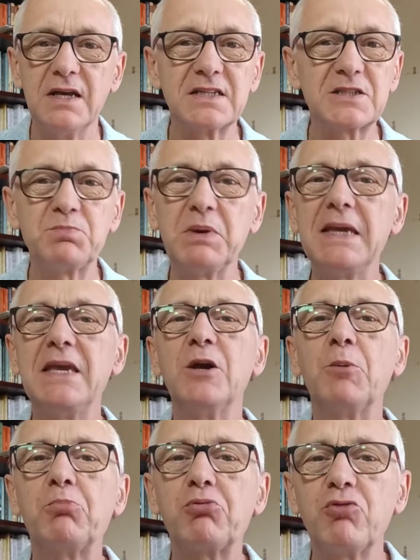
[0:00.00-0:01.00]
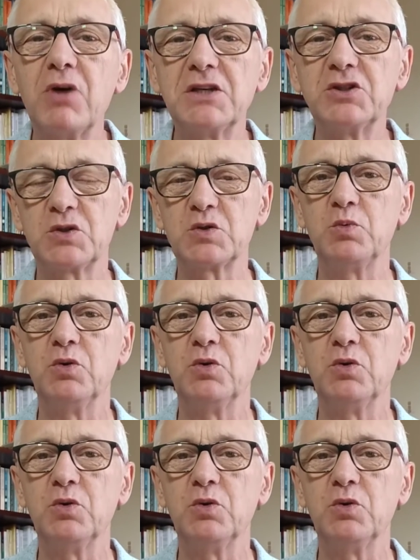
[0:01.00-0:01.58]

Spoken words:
Speak your precious